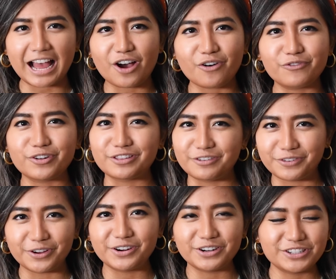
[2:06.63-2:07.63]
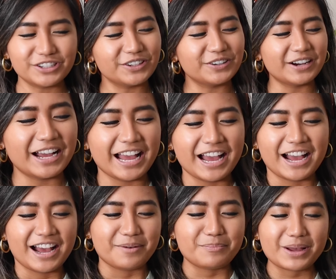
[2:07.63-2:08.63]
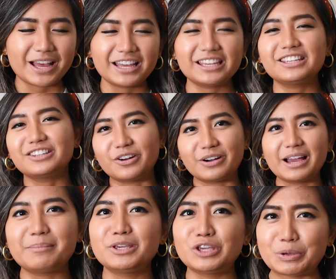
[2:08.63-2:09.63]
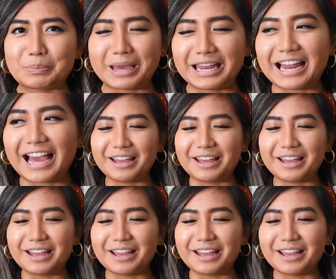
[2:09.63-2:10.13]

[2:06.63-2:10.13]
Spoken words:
out for the photo shoot, but you know, I'm human.